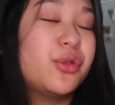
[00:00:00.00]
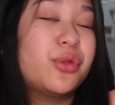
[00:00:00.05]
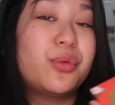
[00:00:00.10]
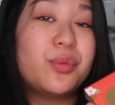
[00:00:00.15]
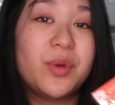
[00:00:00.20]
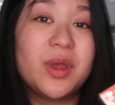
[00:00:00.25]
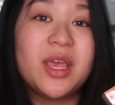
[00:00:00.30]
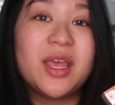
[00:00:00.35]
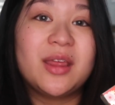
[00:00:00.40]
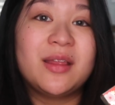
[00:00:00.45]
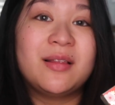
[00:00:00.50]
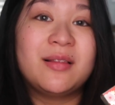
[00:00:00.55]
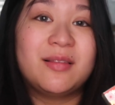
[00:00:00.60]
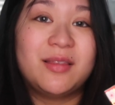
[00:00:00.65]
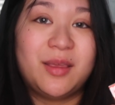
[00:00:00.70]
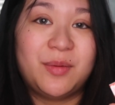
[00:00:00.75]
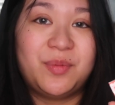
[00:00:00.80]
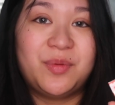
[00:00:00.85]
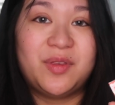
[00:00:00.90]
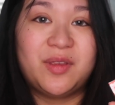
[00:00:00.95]
three
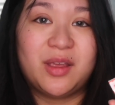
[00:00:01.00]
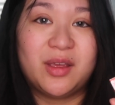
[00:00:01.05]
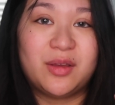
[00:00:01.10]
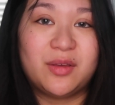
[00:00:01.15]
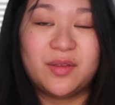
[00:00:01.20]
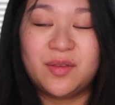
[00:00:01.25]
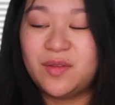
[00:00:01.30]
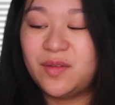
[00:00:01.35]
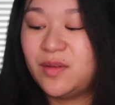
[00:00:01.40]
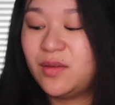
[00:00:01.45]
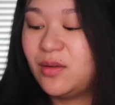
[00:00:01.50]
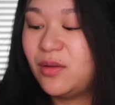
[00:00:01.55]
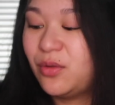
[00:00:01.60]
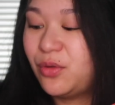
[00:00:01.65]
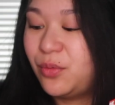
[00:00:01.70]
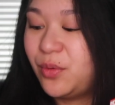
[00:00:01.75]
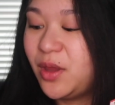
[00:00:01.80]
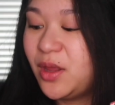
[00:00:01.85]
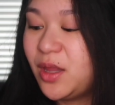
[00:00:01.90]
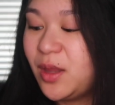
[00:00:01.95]
lipsticks,
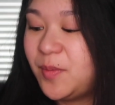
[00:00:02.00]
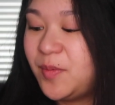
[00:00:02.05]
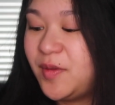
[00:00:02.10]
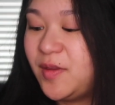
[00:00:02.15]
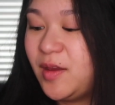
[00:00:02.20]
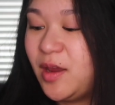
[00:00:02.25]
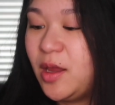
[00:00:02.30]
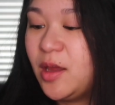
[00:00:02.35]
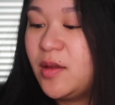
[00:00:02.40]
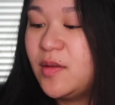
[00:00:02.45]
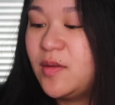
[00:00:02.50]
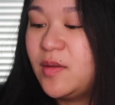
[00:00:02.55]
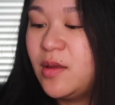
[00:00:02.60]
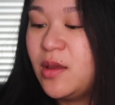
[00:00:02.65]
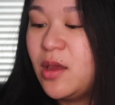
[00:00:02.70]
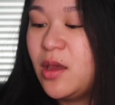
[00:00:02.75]
three lipsticks,